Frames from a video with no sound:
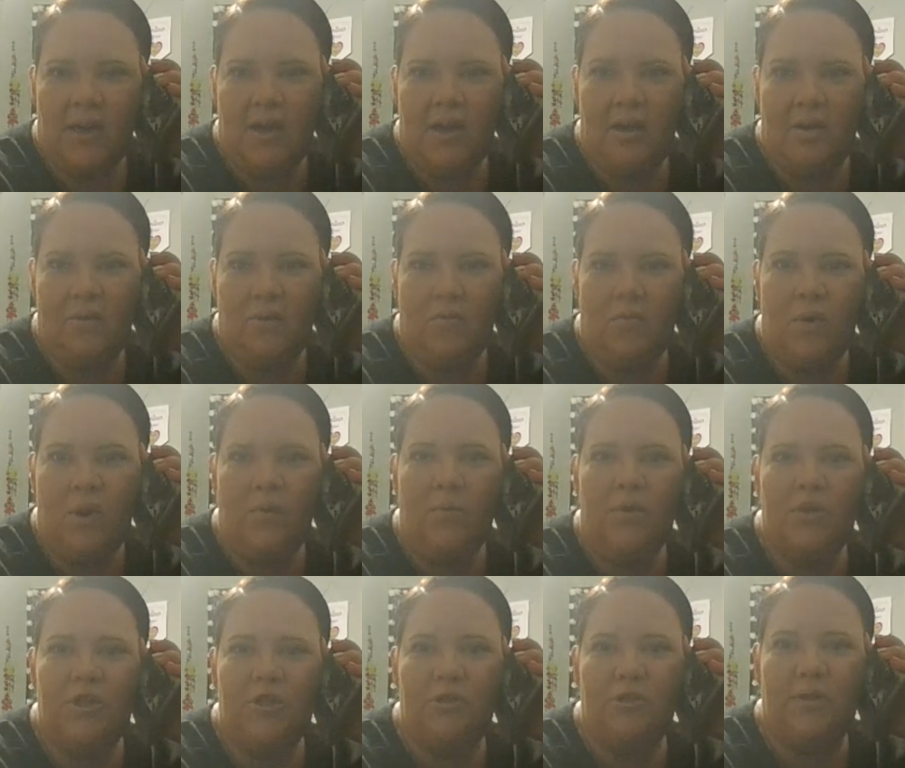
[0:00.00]

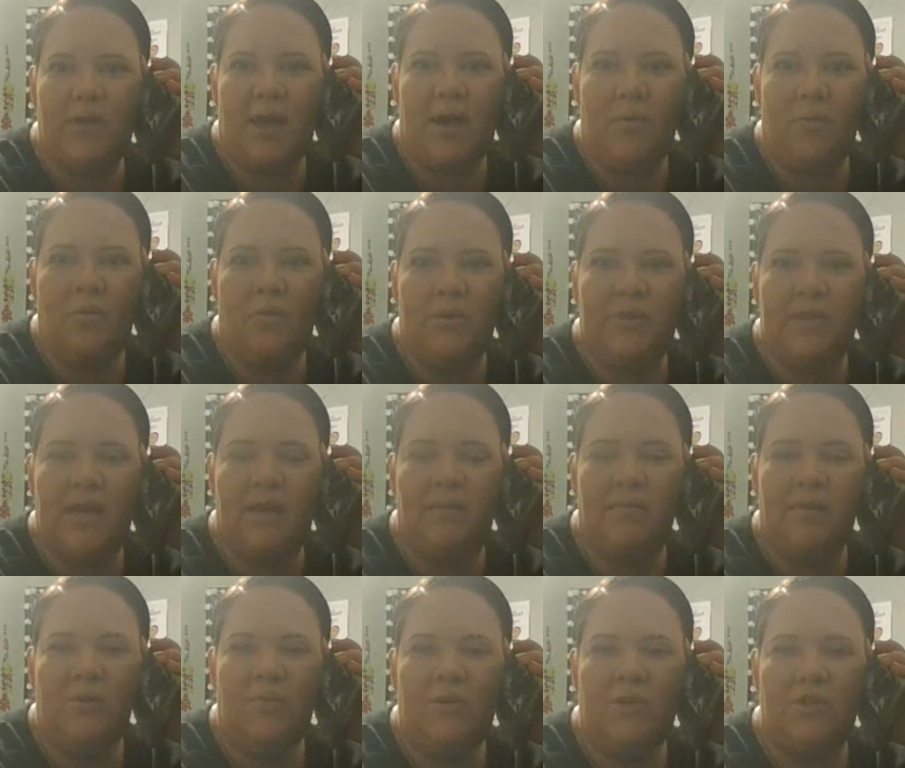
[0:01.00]
What would you like?
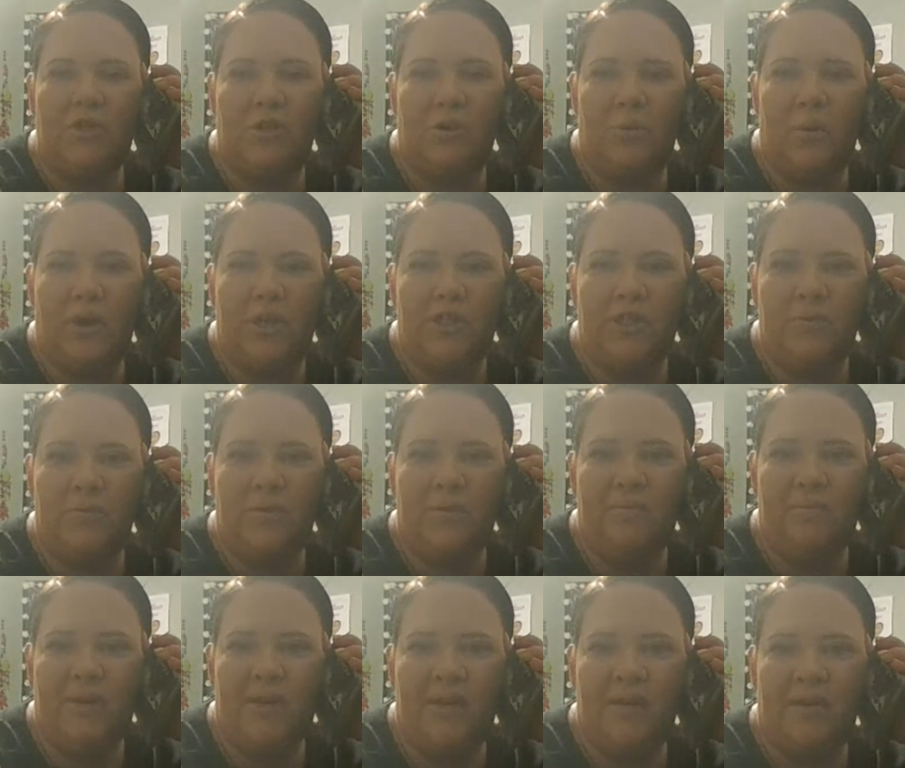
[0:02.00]
Tell me what your question
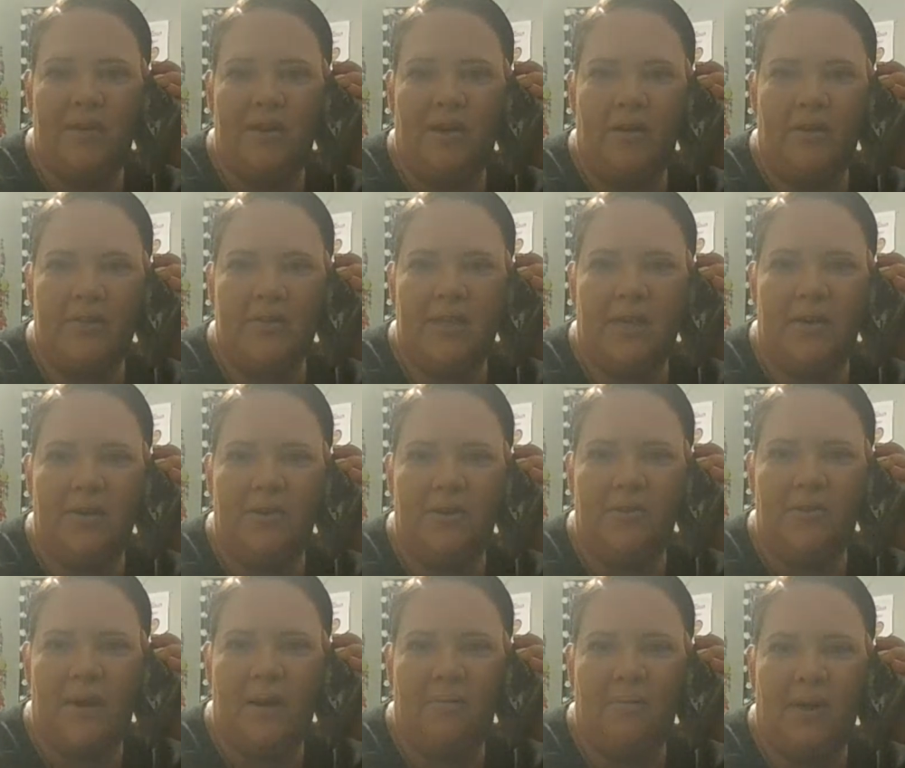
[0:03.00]
would be, and I'll tell
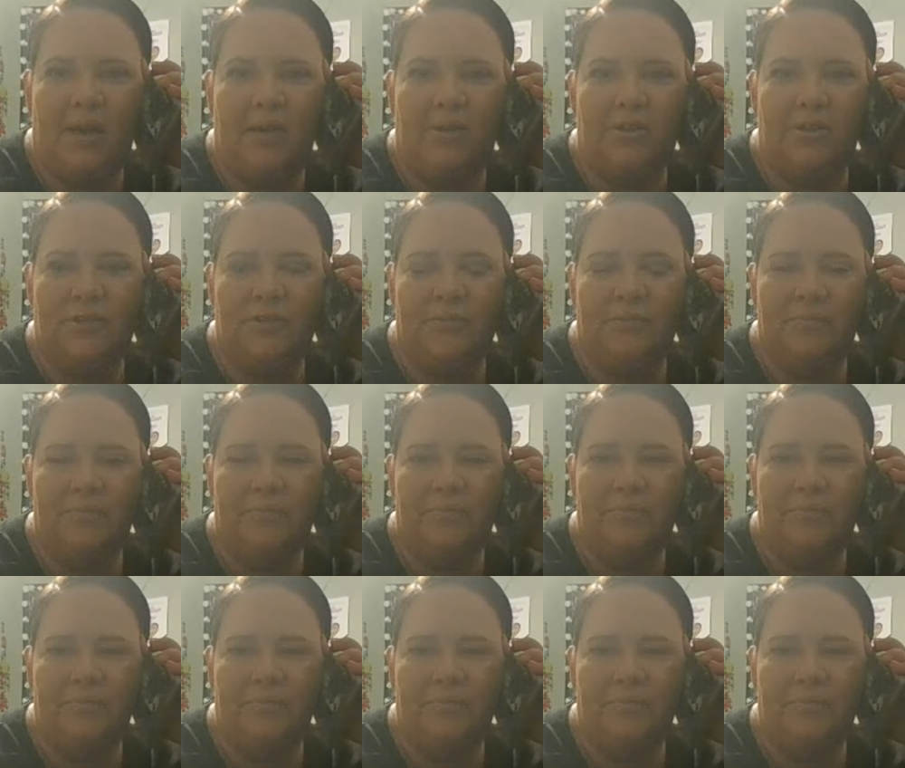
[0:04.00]
you how much.